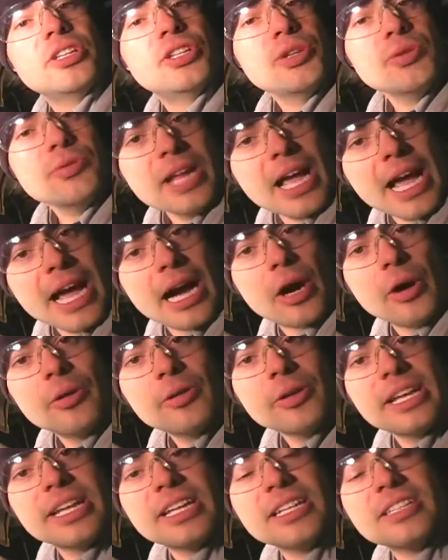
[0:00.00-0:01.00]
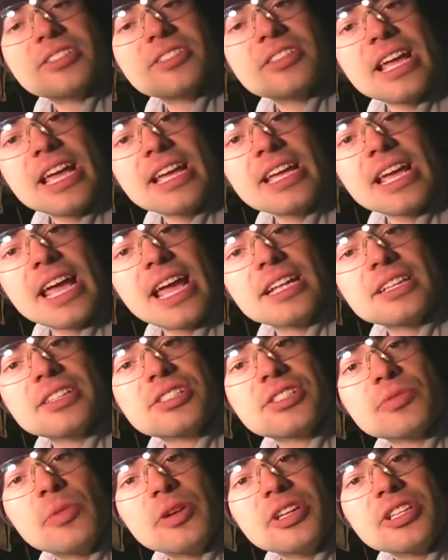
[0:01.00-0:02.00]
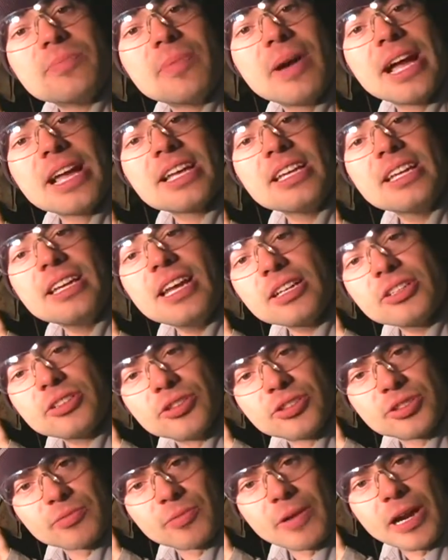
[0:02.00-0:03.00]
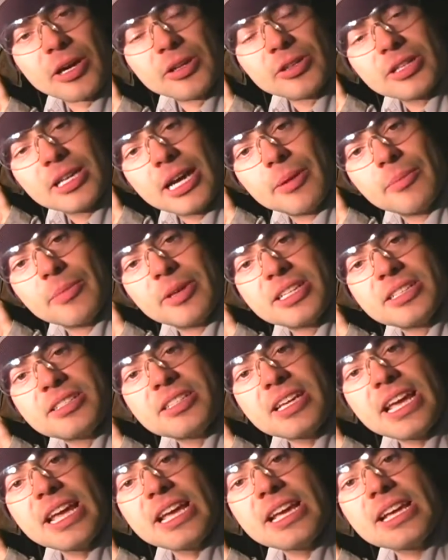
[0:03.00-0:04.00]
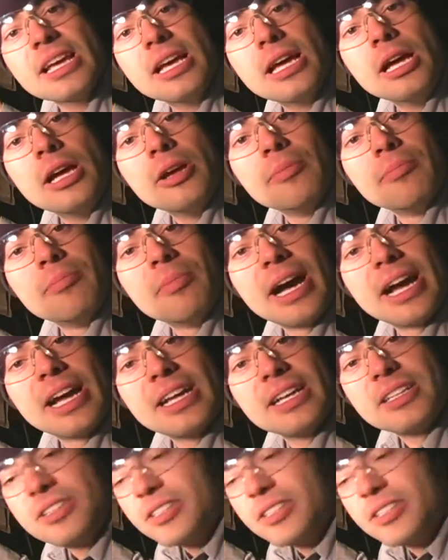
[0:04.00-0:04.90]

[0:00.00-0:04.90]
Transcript: do now is take and switch my connectors around. I'm going to take my